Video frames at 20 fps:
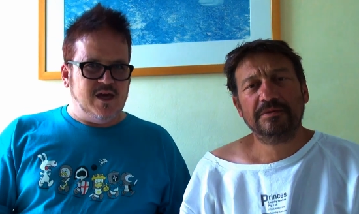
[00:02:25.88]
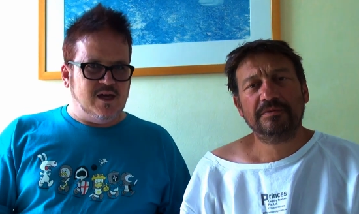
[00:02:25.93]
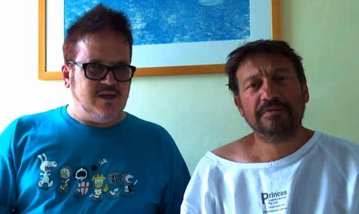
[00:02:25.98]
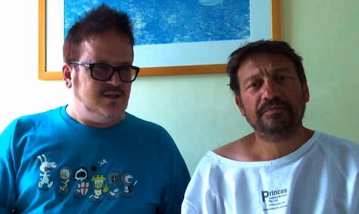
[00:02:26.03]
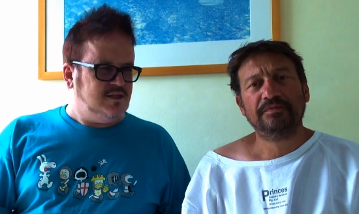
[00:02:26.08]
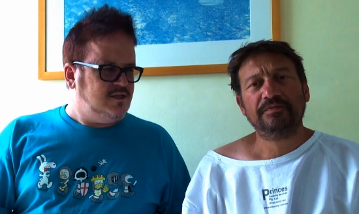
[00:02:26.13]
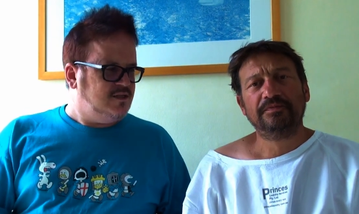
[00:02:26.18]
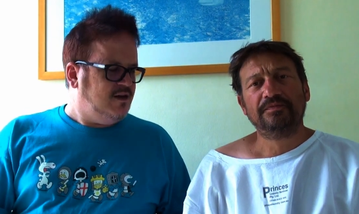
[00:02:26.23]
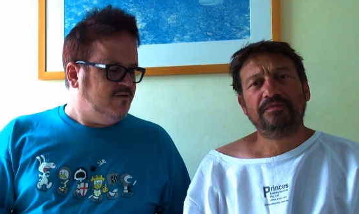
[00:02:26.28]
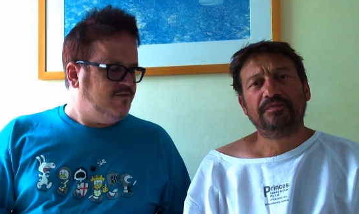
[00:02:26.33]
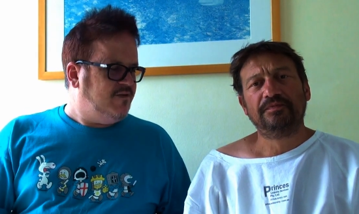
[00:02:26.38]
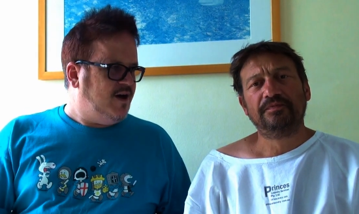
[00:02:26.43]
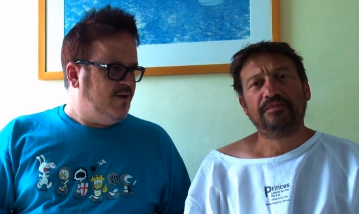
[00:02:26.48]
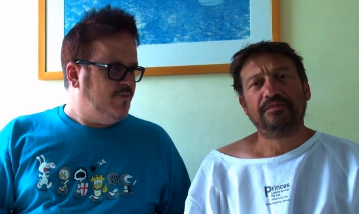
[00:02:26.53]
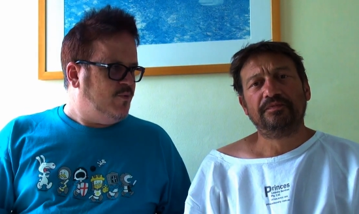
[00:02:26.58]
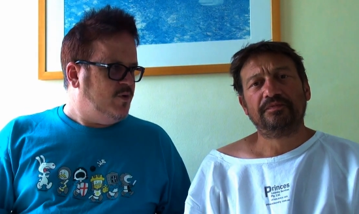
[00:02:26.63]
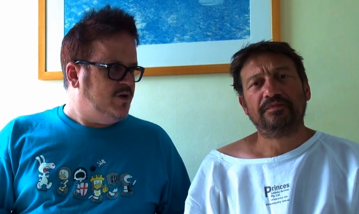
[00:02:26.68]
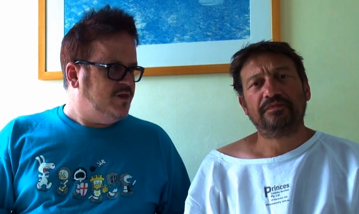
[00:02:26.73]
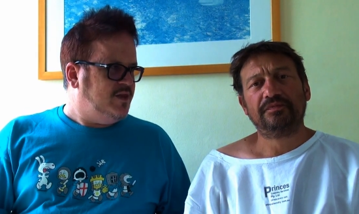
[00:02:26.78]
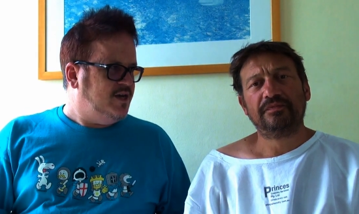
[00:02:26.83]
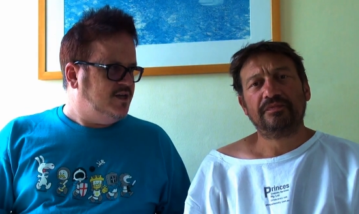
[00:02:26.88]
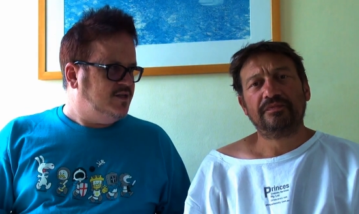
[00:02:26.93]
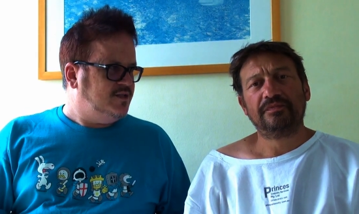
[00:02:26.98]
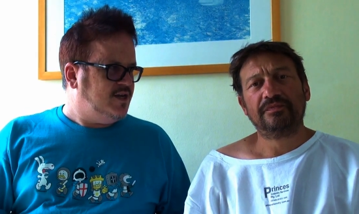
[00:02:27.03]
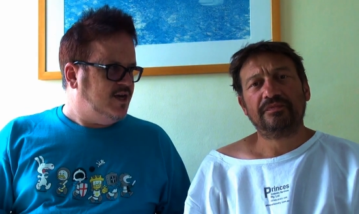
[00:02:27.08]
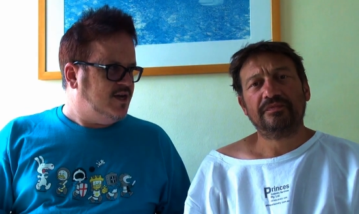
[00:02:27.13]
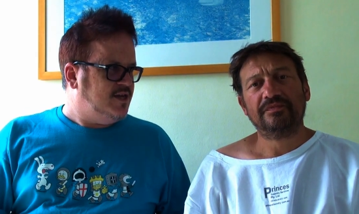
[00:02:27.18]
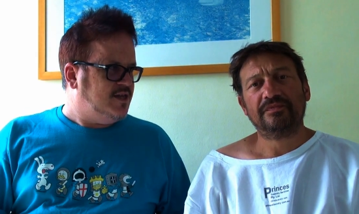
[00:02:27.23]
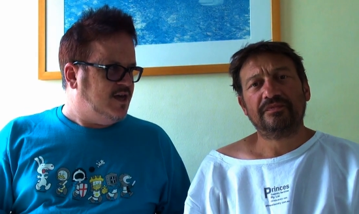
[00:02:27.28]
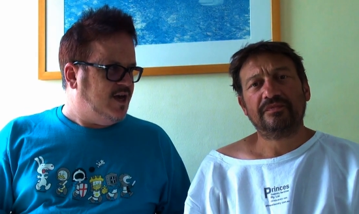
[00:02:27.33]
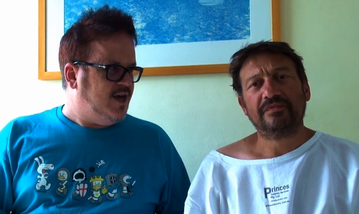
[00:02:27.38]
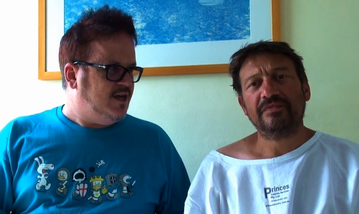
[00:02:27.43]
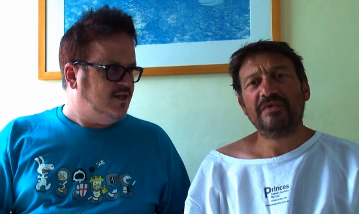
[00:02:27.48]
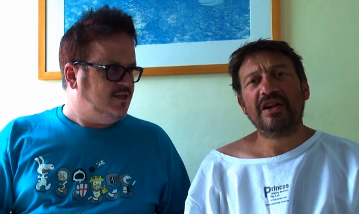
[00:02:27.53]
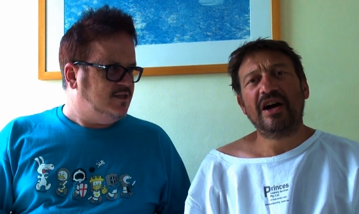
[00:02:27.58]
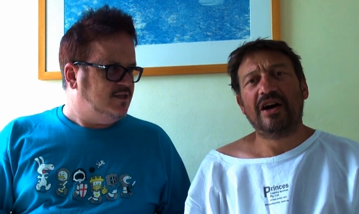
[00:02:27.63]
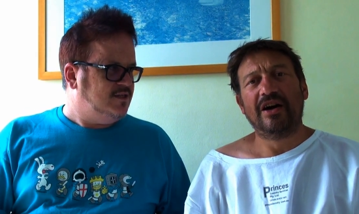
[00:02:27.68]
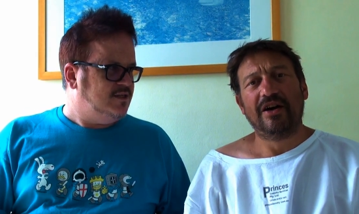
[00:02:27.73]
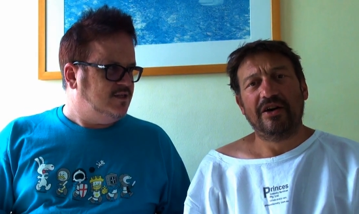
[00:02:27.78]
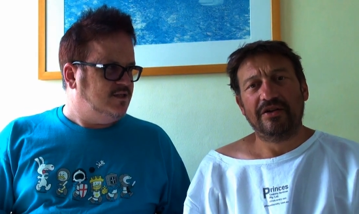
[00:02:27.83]
Speaker 1: making stuff up when they say
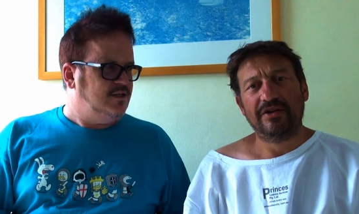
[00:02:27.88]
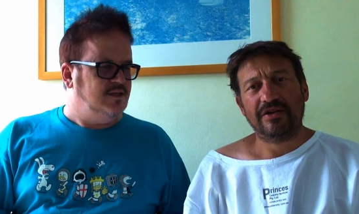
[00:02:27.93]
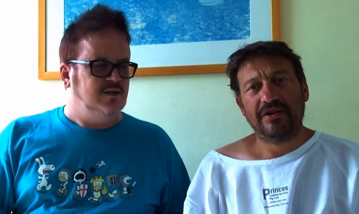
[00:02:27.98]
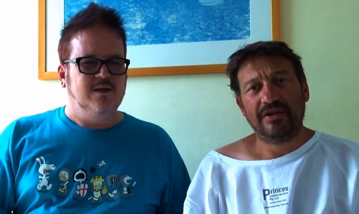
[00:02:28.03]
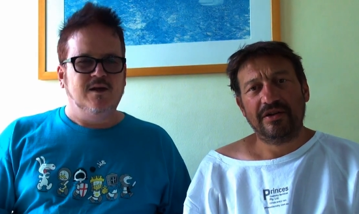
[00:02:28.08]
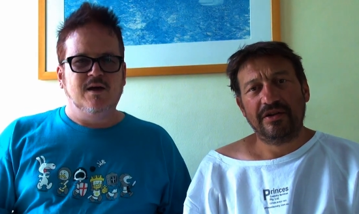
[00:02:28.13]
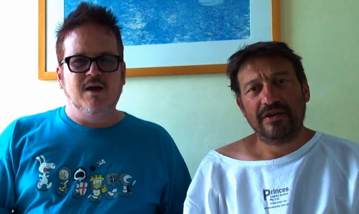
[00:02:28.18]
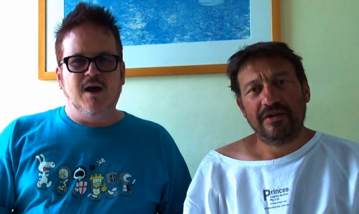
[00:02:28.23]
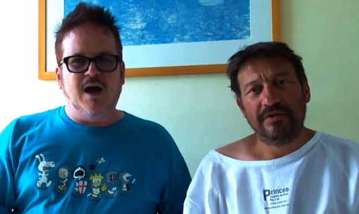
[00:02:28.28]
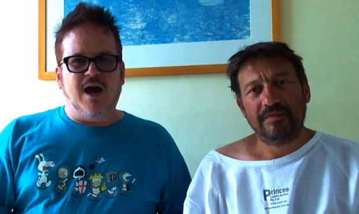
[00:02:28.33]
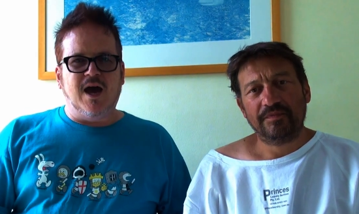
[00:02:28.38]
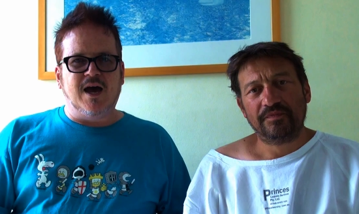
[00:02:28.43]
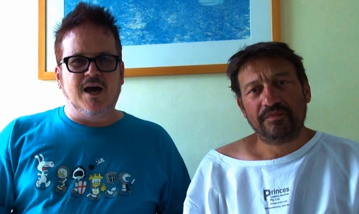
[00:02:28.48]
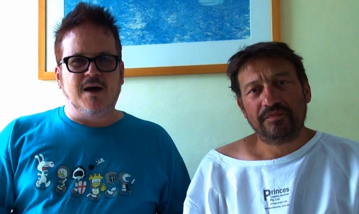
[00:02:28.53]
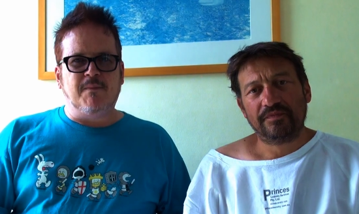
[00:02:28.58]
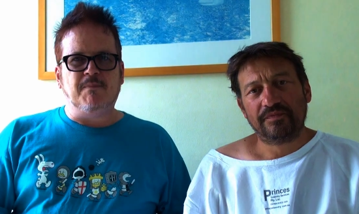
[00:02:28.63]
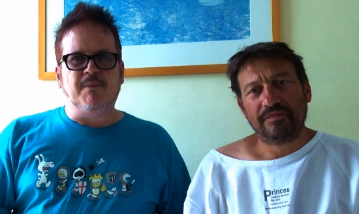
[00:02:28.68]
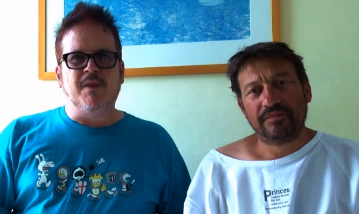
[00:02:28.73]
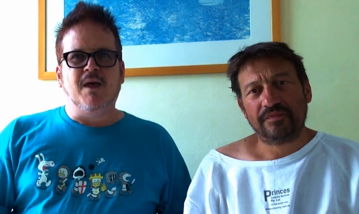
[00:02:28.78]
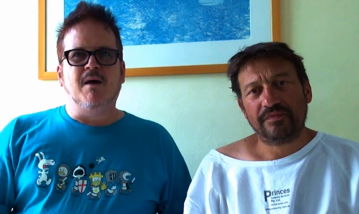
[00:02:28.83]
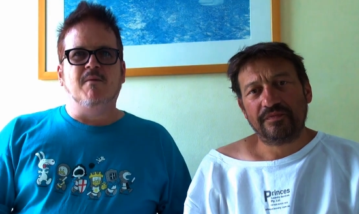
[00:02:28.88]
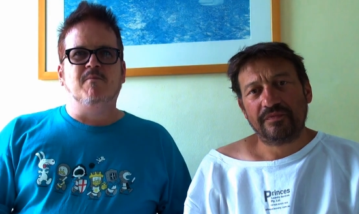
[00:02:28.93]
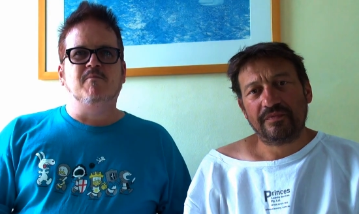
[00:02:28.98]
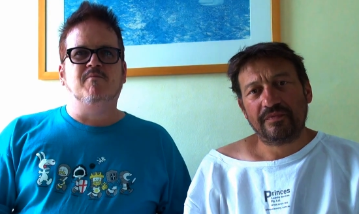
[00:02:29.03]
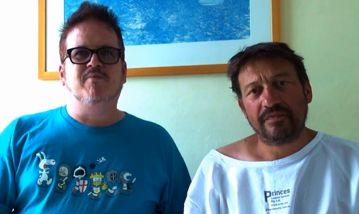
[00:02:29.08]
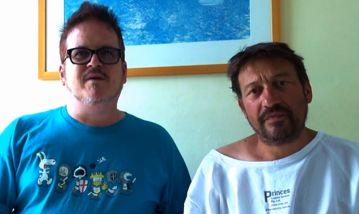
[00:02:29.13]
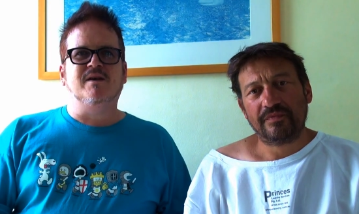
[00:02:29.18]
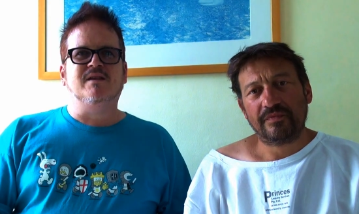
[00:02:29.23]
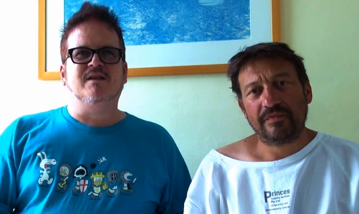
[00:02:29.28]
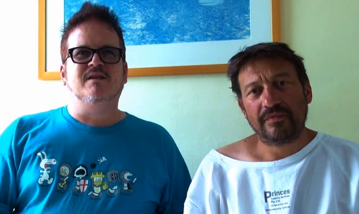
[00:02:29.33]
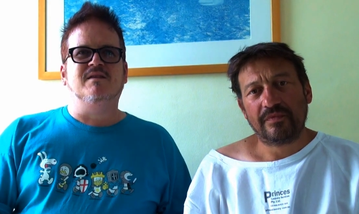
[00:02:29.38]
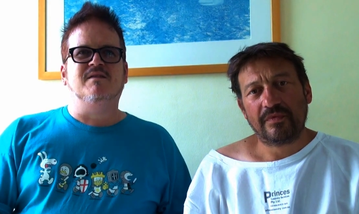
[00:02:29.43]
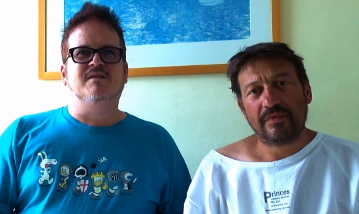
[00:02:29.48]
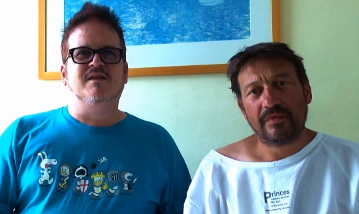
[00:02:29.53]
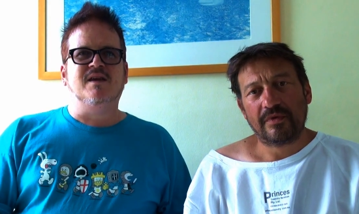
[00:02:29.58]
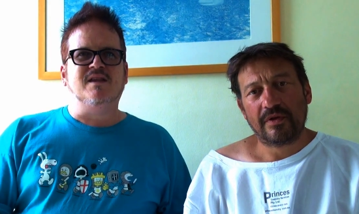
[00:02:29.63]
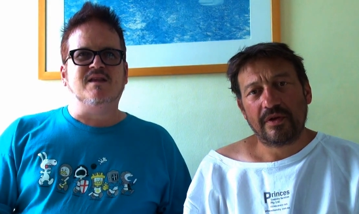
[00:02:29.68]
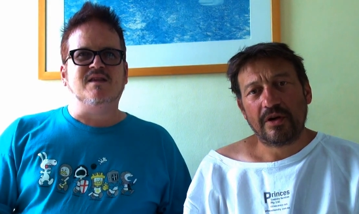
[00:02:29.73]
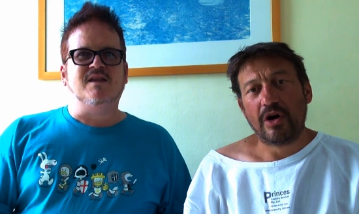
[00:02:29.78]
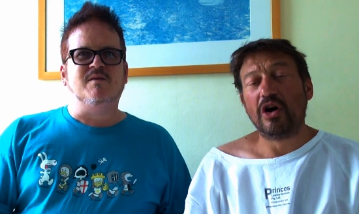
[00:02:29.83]
that. No. Um,
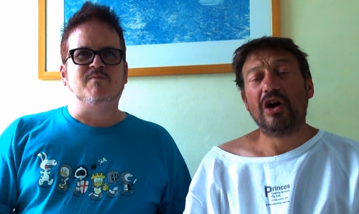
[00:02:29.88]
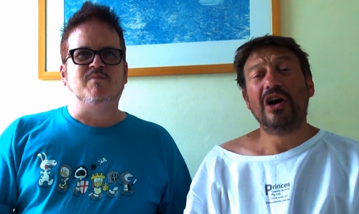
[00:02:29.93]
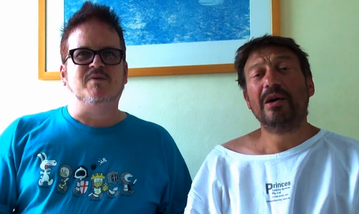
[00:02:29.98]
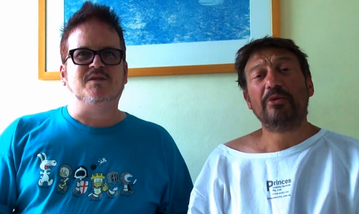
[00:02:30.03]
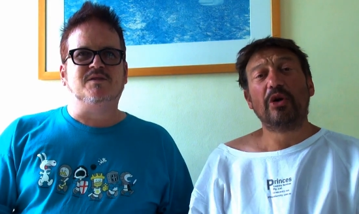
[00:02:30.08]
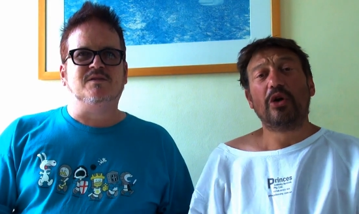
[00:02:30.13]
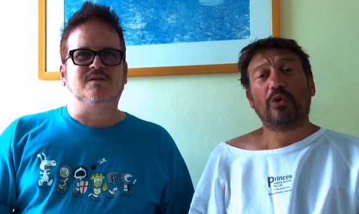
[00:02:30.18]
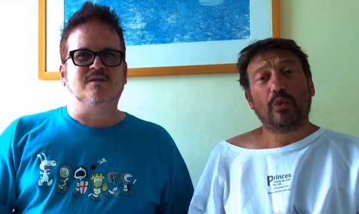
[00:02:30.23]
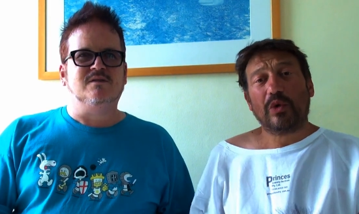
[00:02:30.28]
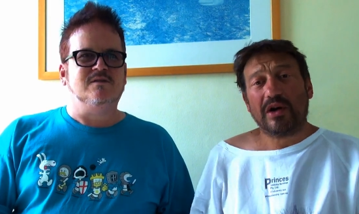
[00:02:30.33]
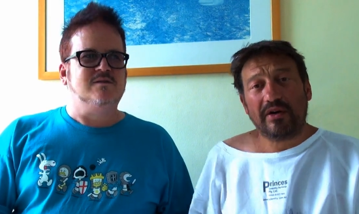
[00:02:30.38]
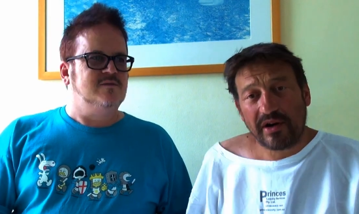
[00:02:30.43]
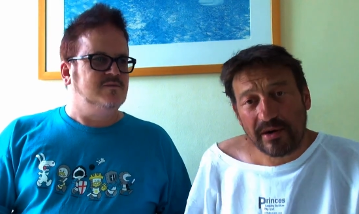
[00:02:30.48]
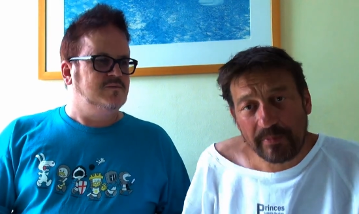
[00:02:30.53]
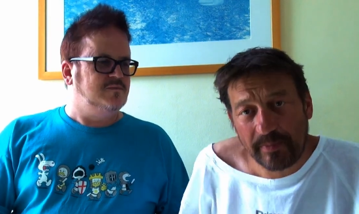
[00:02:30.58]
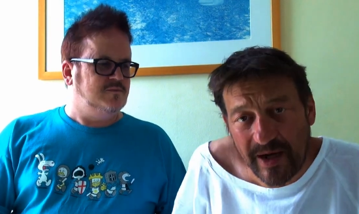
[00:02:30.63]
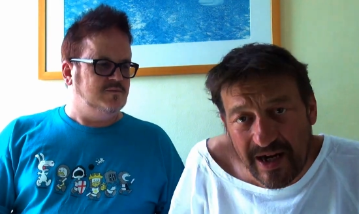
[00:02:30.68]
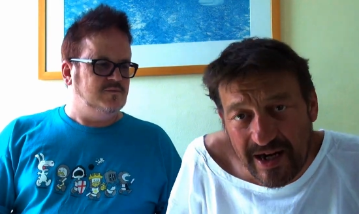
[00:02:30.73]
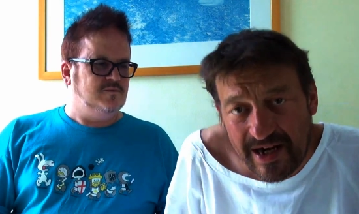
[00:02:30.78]
but then I'm not wearing